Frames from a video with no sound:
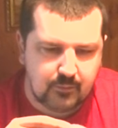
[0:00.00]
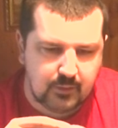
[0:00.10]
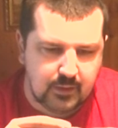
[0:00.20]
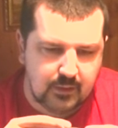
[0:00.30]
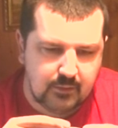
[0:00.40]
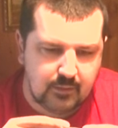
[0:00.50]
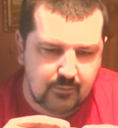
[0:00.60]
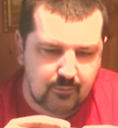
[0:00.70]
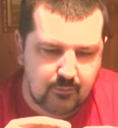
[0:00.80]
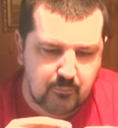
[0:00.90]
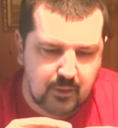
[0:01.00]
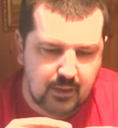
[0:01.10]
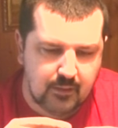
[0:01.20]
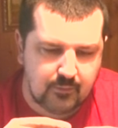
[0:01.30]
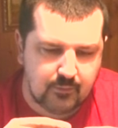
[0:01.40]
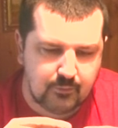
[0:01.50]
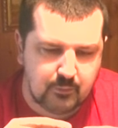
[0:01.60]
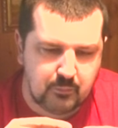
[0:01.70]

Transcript: okay, that's part of the